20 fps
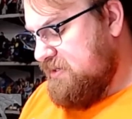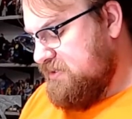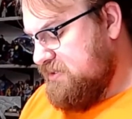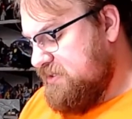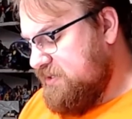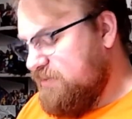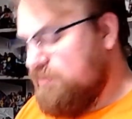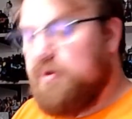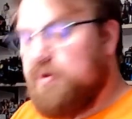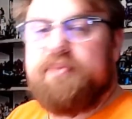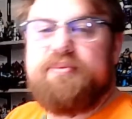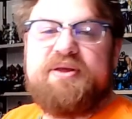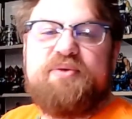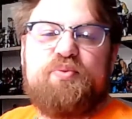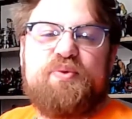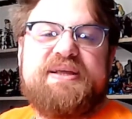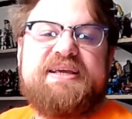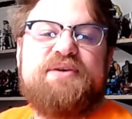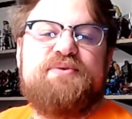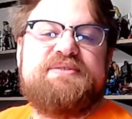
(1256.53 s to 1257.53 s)
We're probably
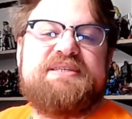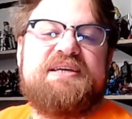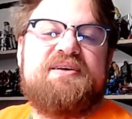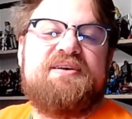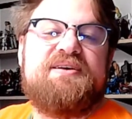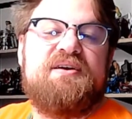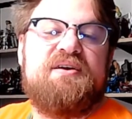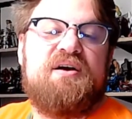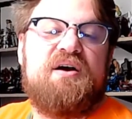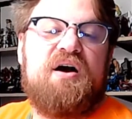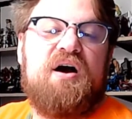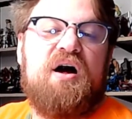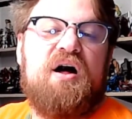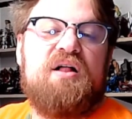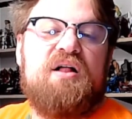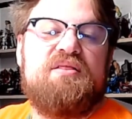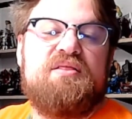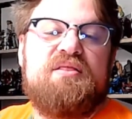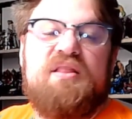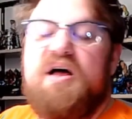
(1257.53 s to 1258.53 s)
reusing a
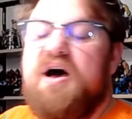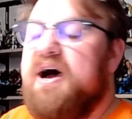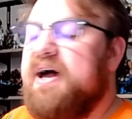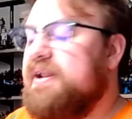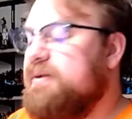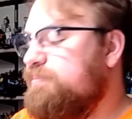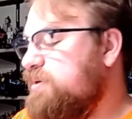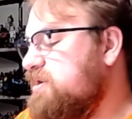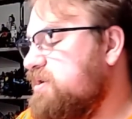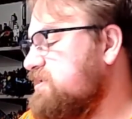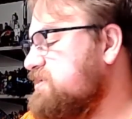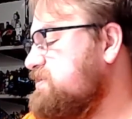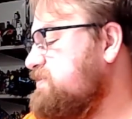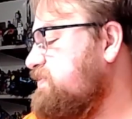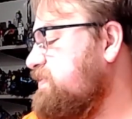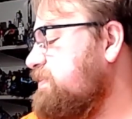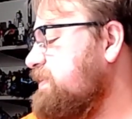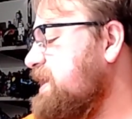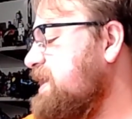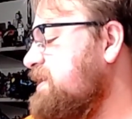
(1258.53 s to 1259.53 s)
lot of parts
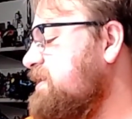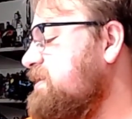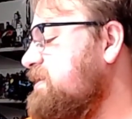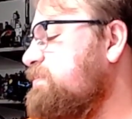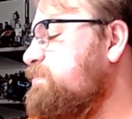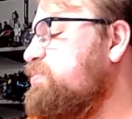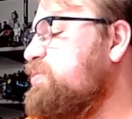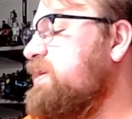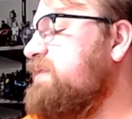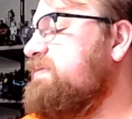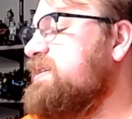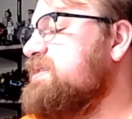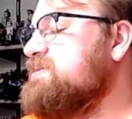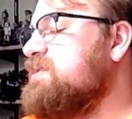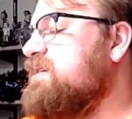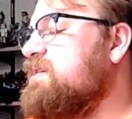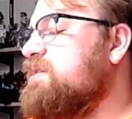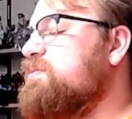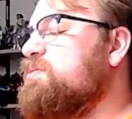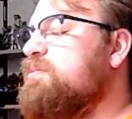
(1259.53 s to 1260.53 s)
from that previous
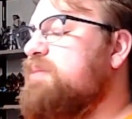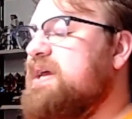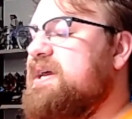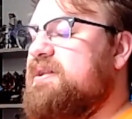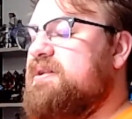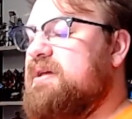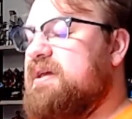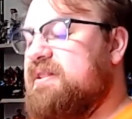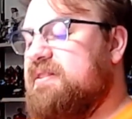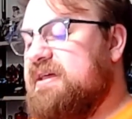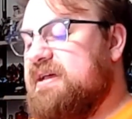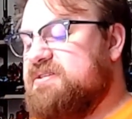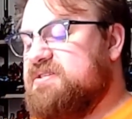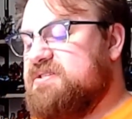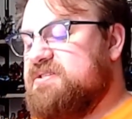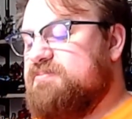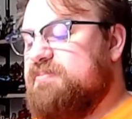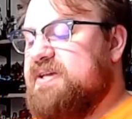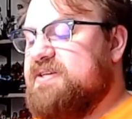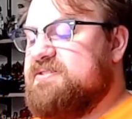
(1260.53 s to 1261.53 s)
Aquaman, and that
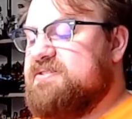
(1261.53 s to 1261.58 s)
just makes